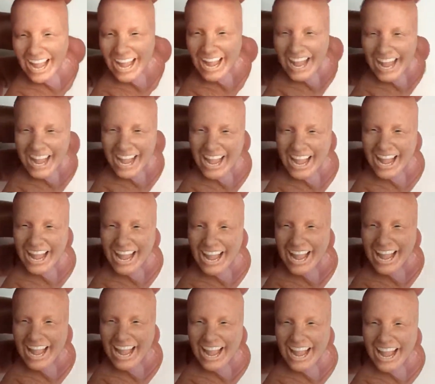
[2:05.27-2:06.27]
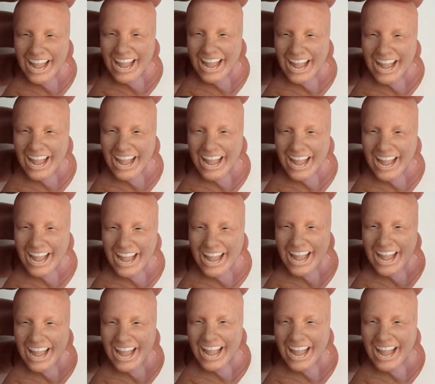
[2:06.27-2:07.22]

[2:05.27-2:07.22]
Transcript: there's a different option of painting